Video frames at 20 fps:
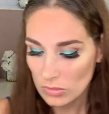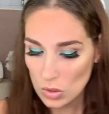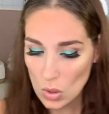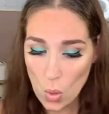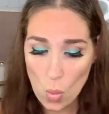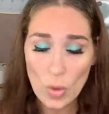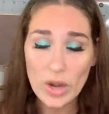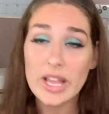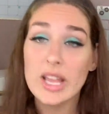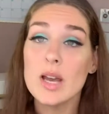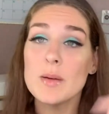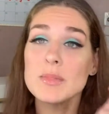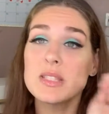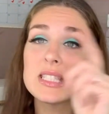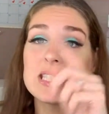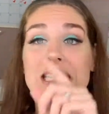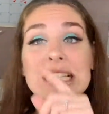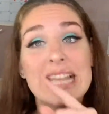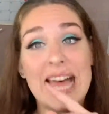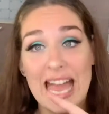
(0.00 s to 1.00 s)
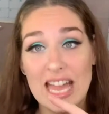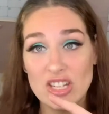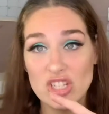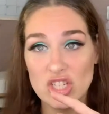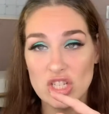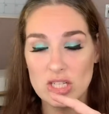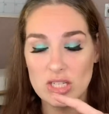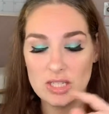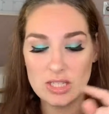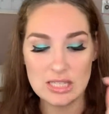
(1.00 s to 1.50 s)
When it comes to
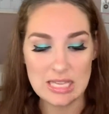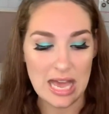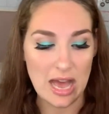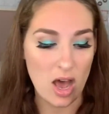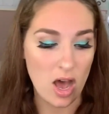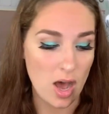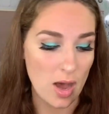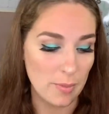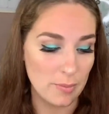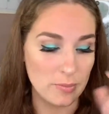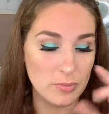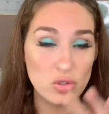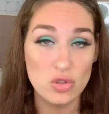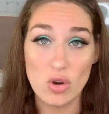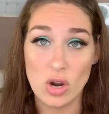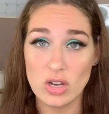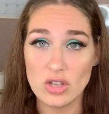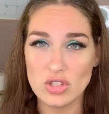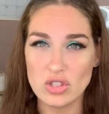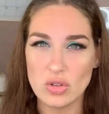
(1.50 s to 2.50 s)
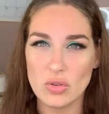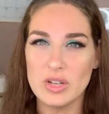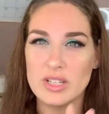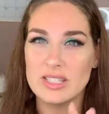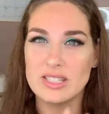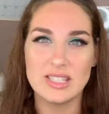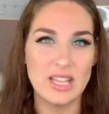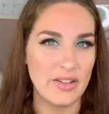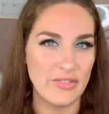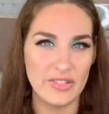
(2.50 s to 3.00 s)
lashes, drugstore
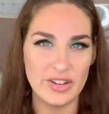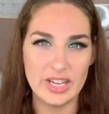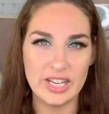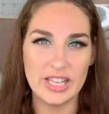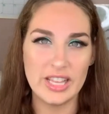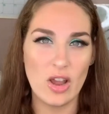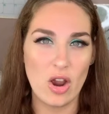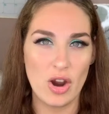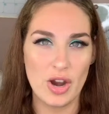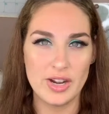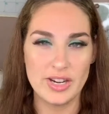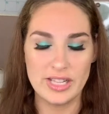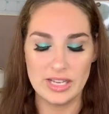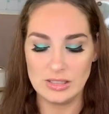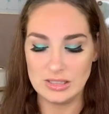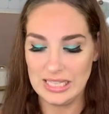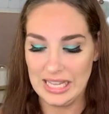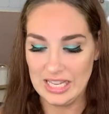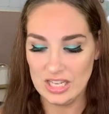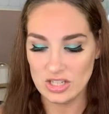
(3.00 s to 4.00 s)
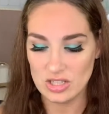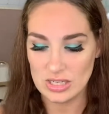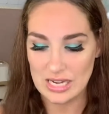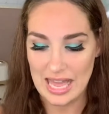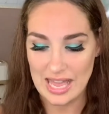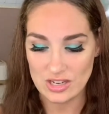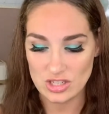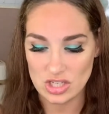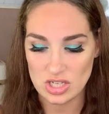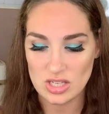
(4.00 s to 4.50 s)
is definitely Ardelle
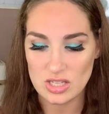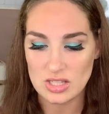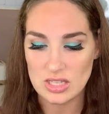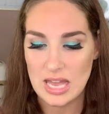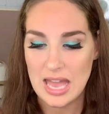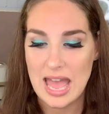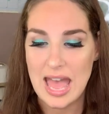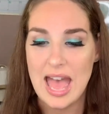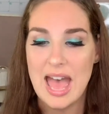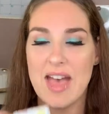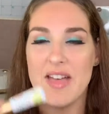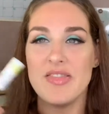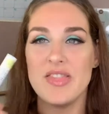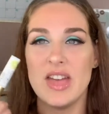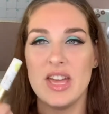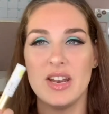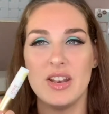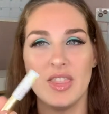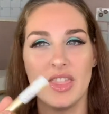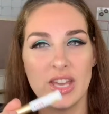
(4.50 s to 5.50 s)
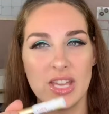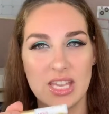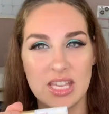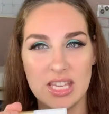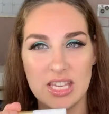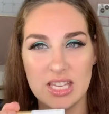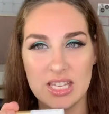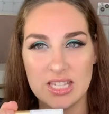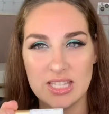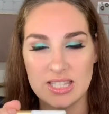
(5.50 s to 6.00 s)
lashes, and then the
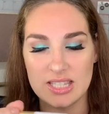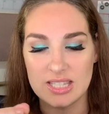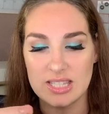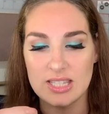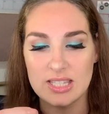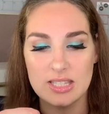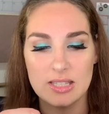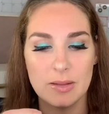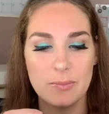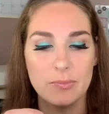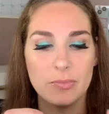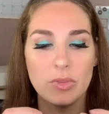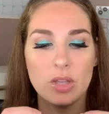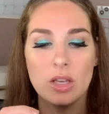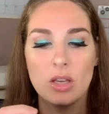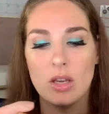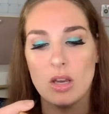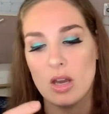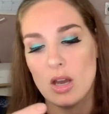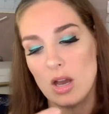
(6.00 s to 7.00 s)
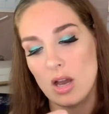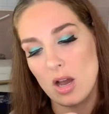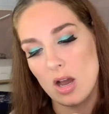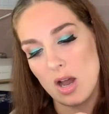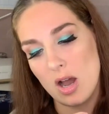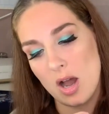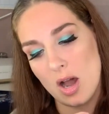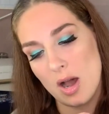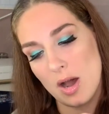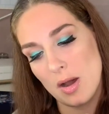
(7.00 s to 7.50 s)
Kiss
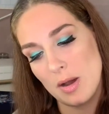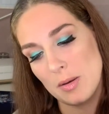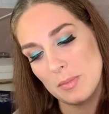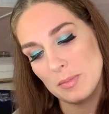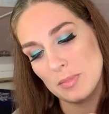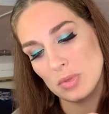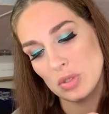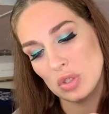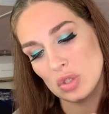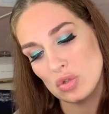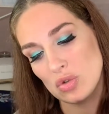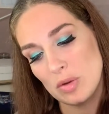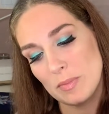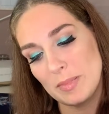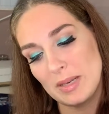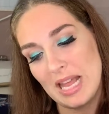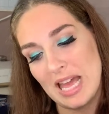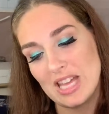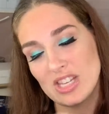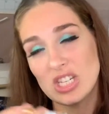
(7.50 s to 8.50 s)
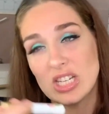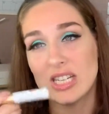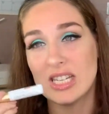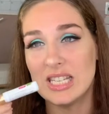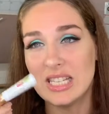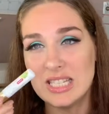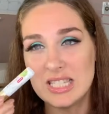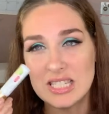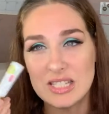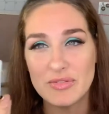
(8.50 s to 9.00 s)
strip lash
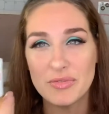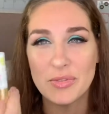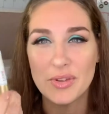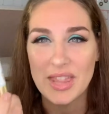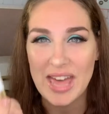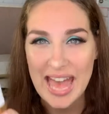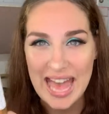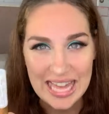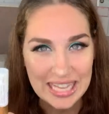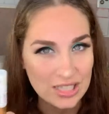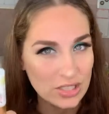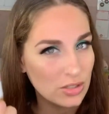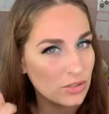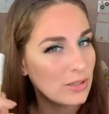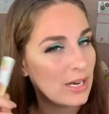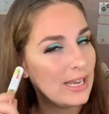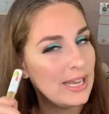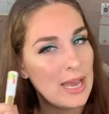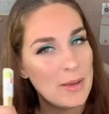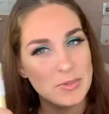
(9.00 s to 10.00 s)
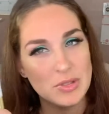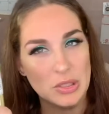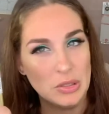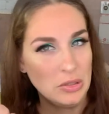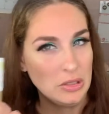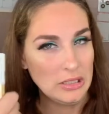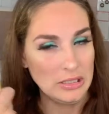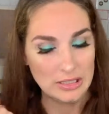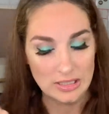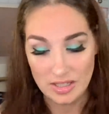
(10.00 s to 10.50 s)
adhesive with aloe. I
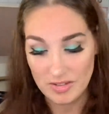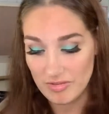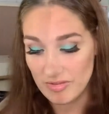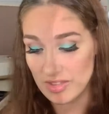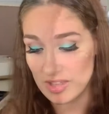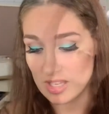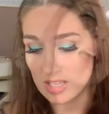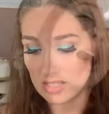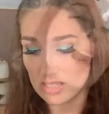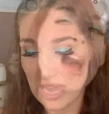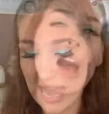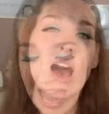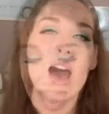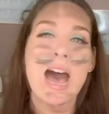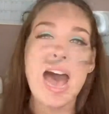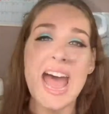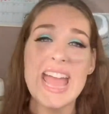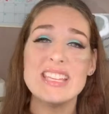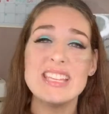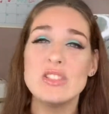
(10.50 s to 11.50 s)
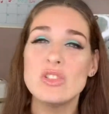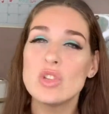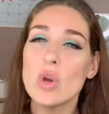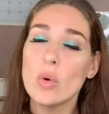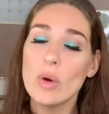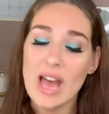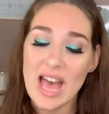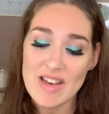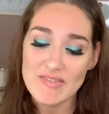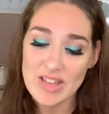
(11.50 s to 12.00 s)
absolutely love this. I
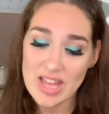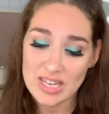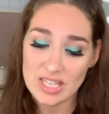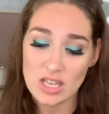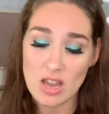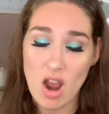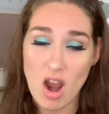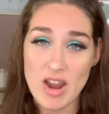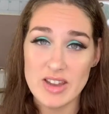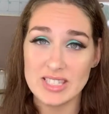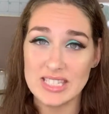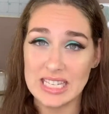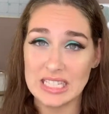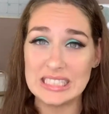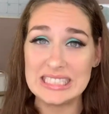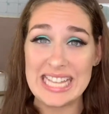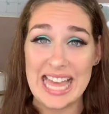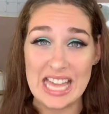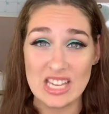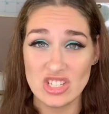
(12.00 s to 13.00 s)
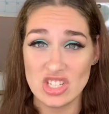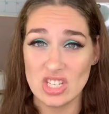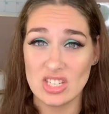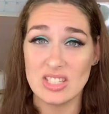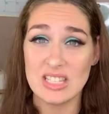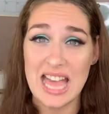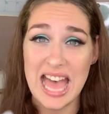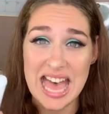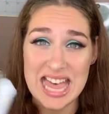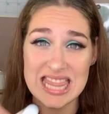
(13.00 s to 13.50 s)
don't have any Ardelle
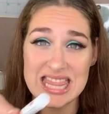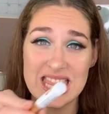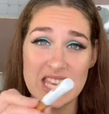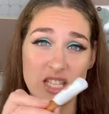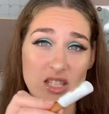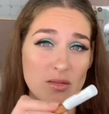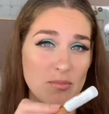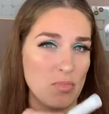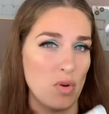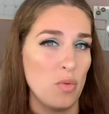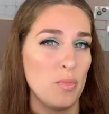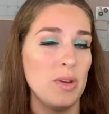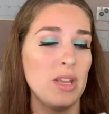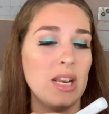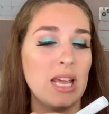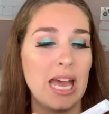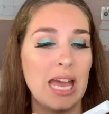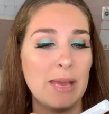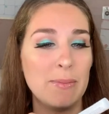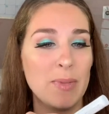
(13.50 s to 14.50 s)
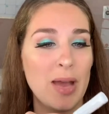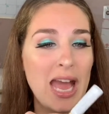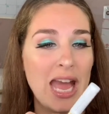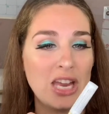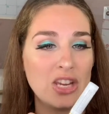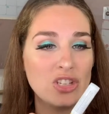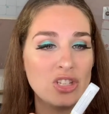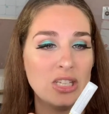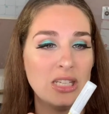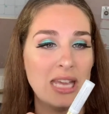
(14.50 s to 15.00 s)
lashes at this moment. I'm
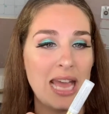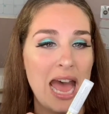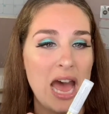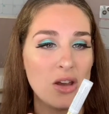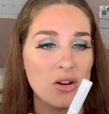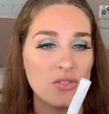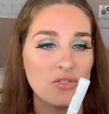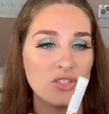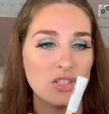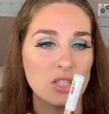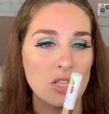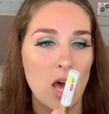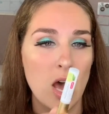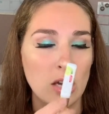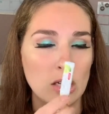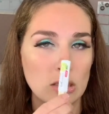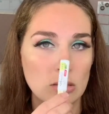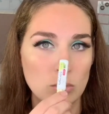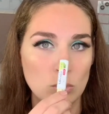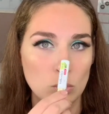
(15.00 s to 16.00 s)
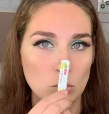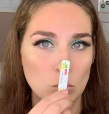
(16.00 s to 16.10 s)
actually out of stock,